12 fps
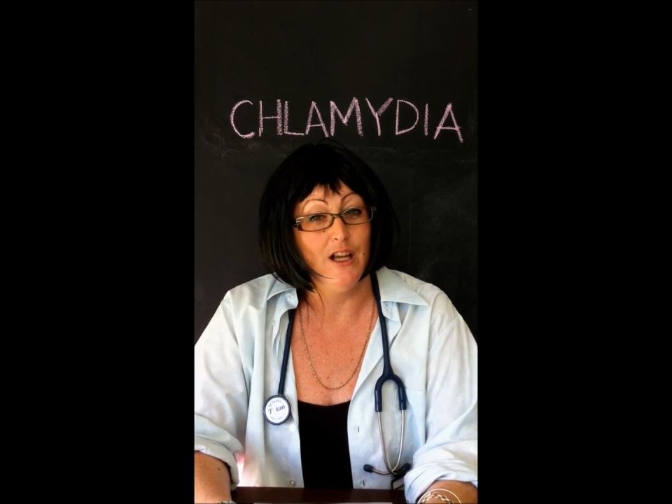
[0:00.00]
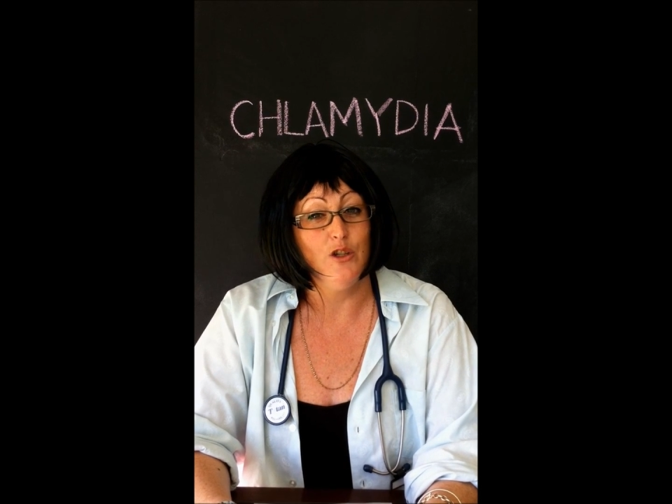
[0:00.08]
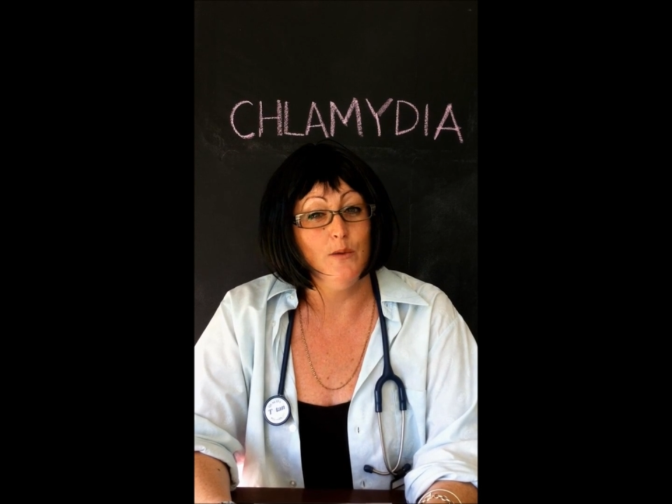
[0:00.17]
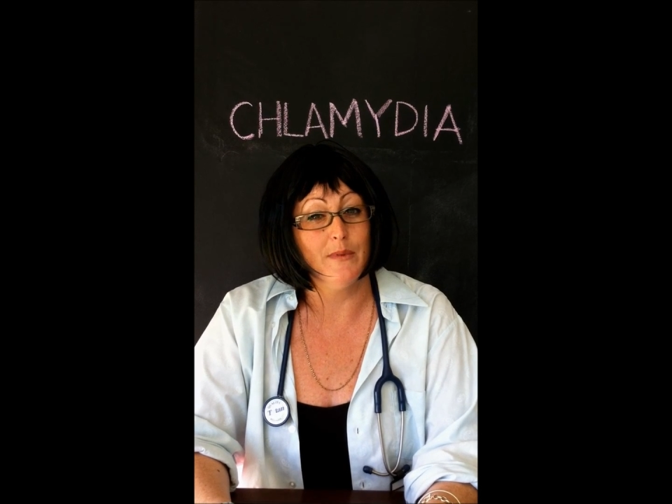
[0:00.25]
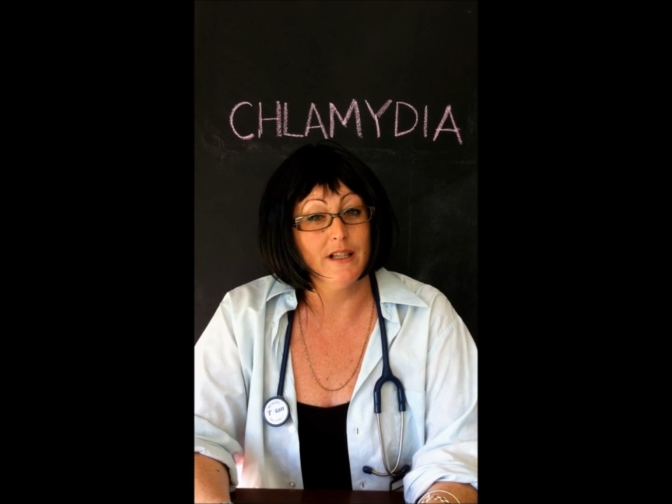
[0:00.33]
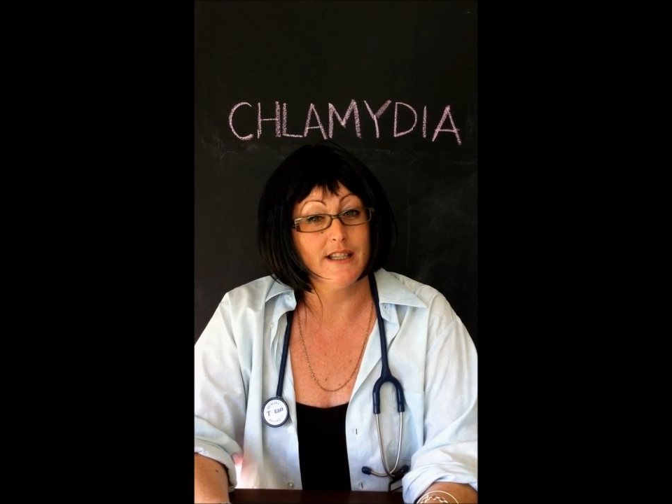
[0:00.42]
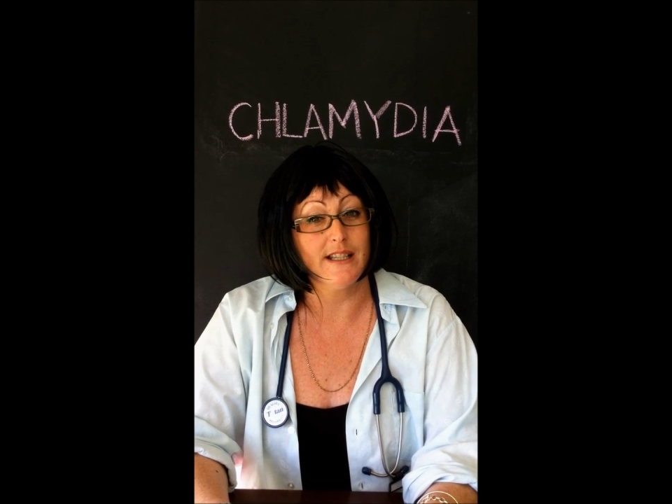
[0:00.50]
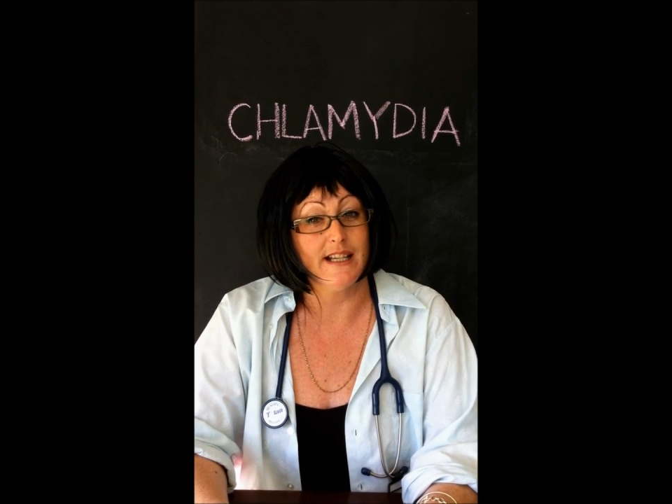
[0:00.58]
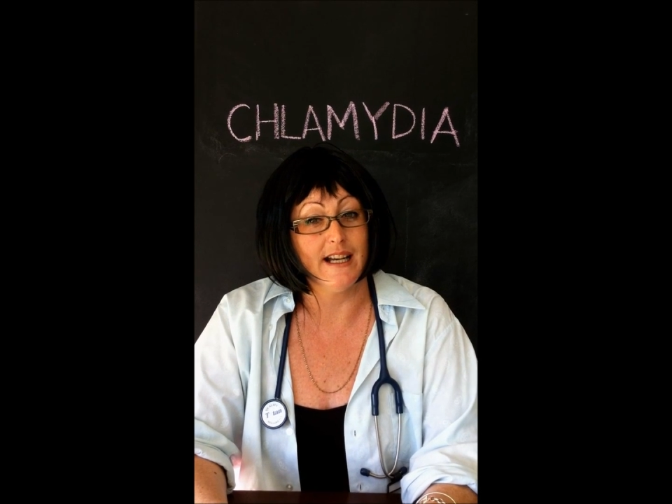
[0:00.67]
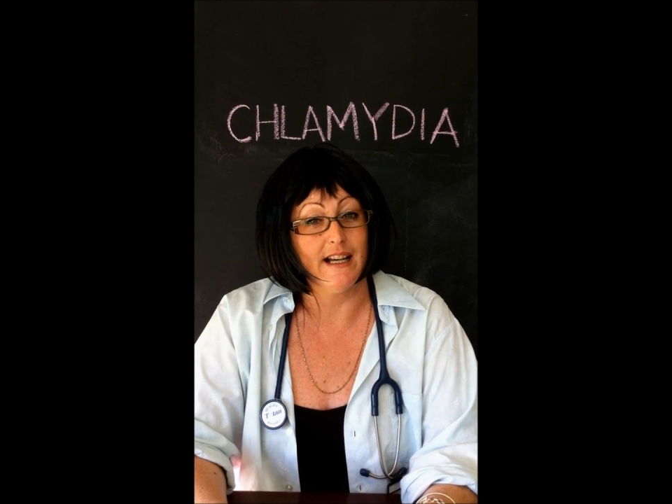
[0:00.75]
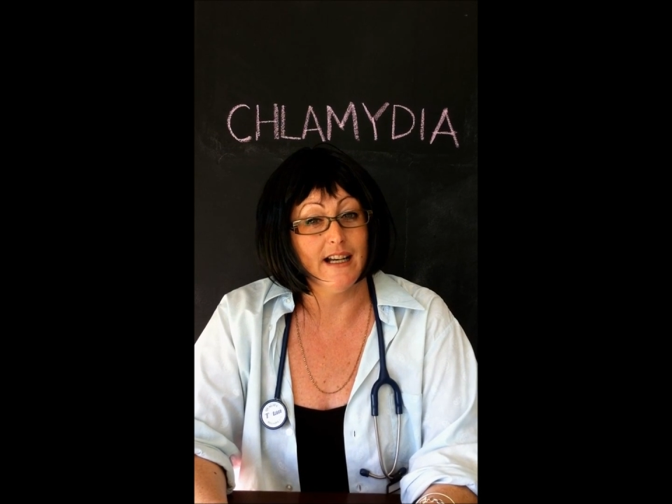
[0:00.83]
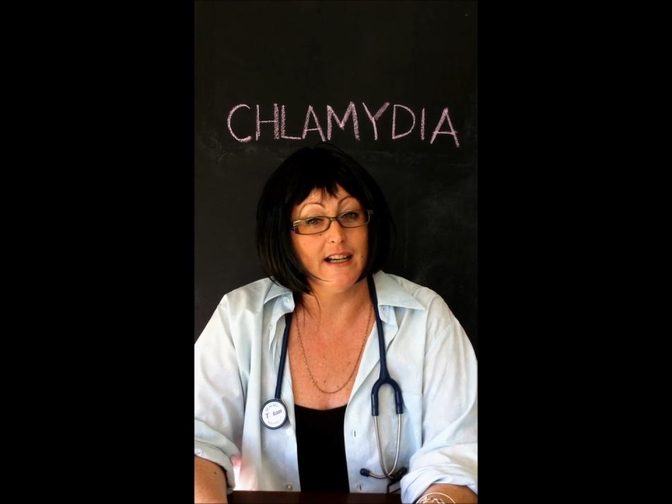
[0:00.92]
you
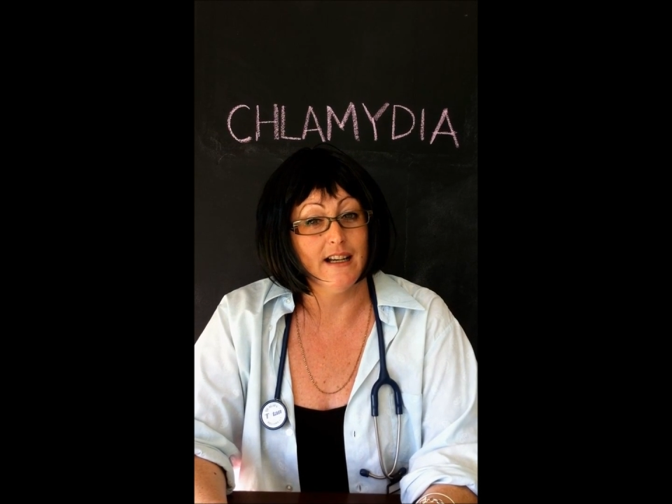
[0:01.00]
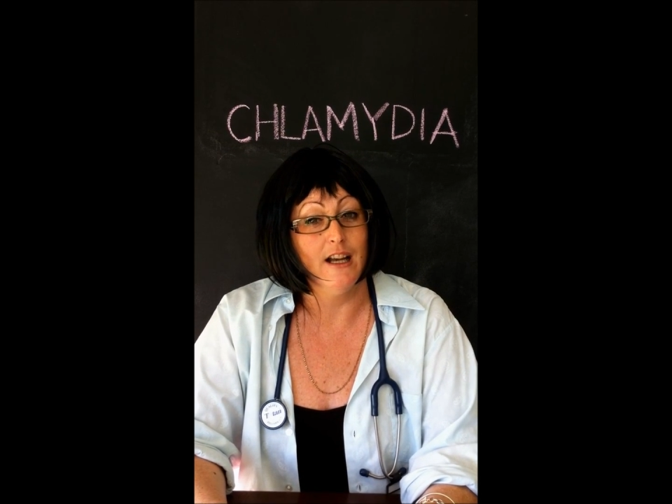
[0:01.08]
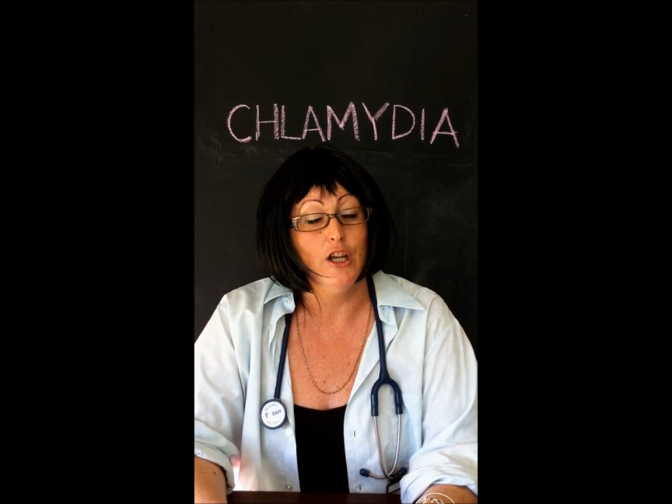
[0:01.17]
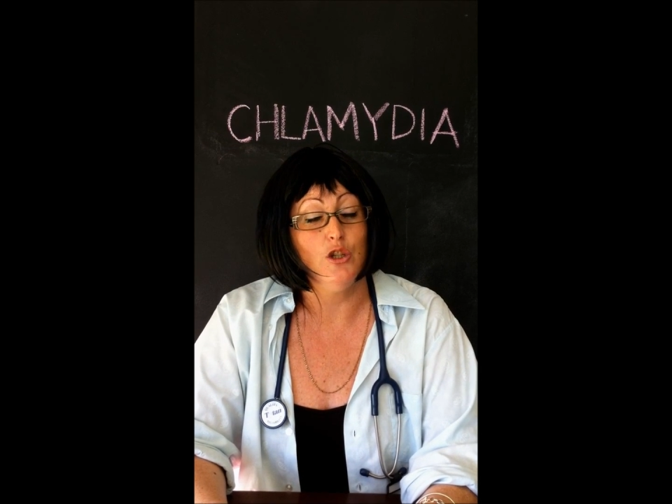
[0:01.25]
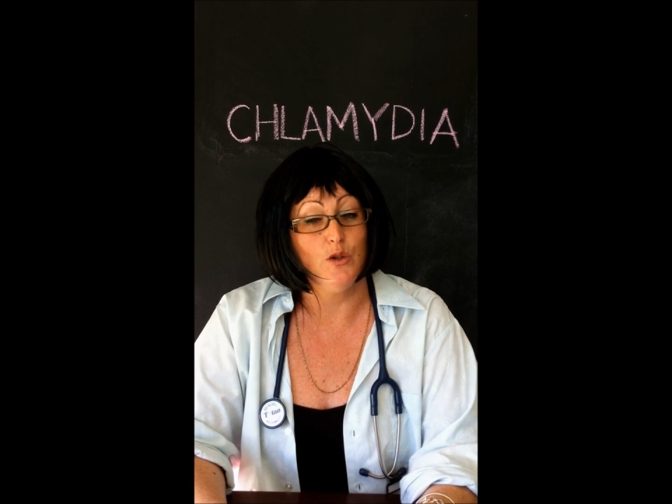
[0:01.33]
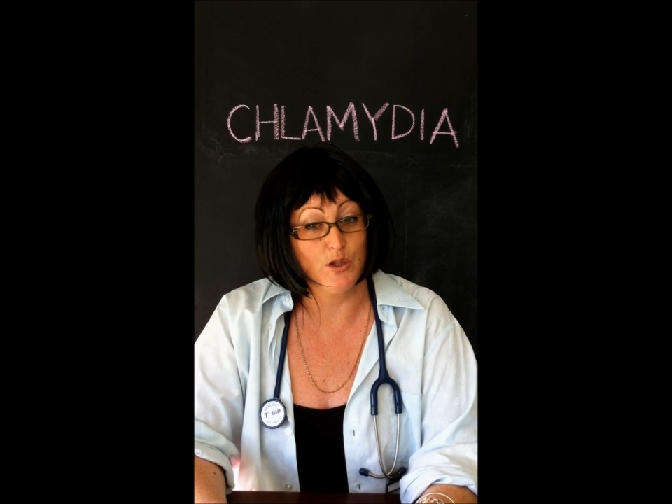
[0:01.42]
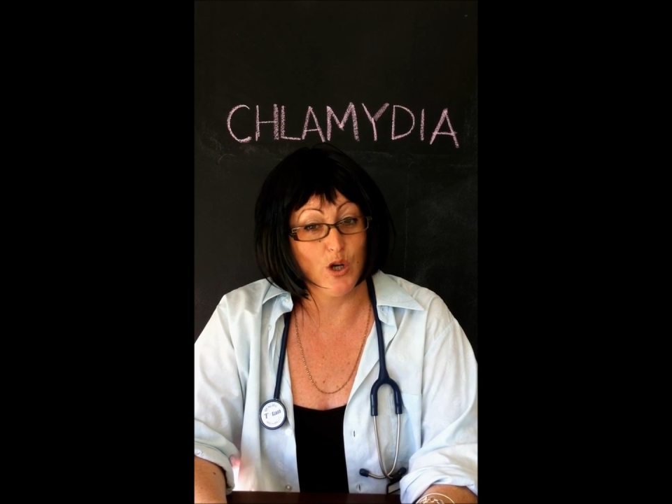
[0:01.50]
must use